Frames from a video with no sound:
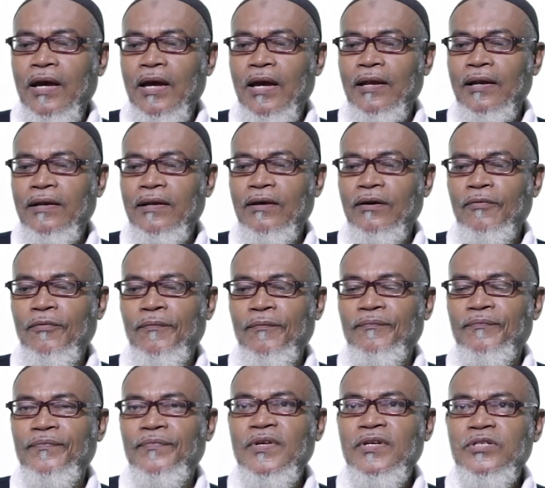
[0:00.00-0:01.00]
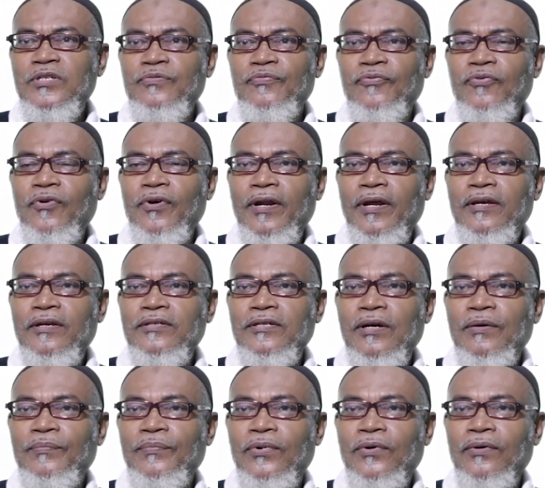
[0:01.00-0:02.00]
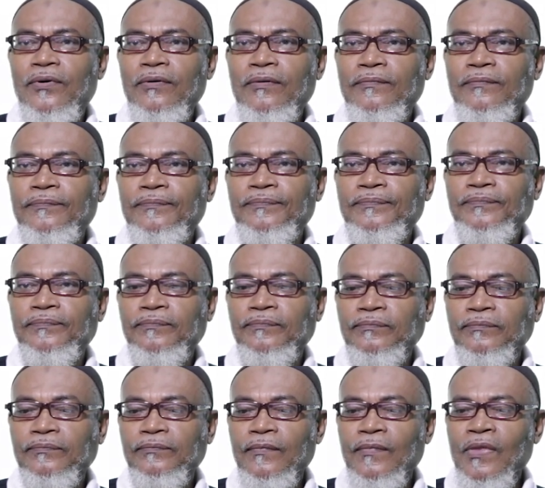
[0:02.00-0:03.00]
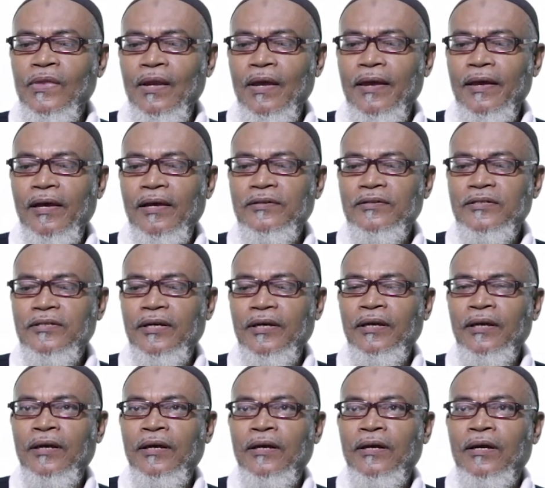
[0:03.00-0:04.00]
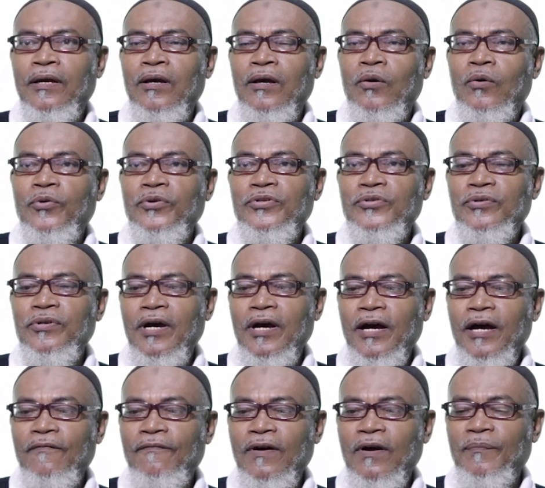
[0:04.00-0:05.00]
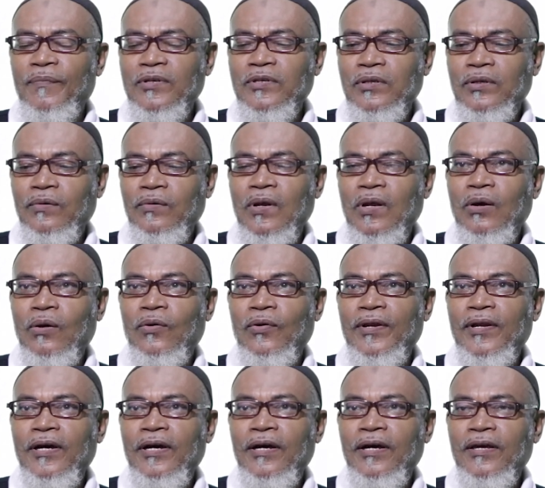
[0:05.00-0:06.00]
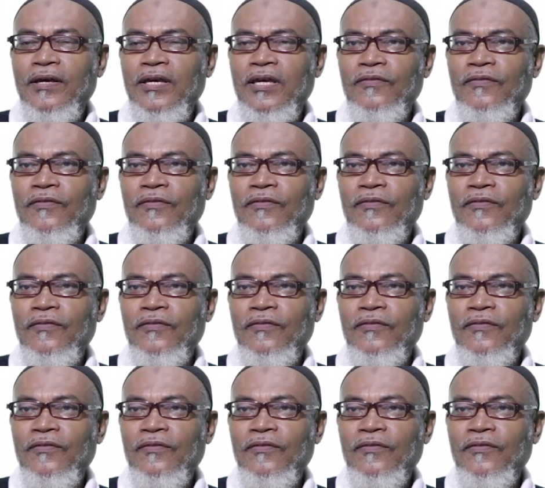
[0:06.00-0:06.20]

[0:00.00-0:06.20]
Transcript: And uh, this, for example, I can say we should have a particular order.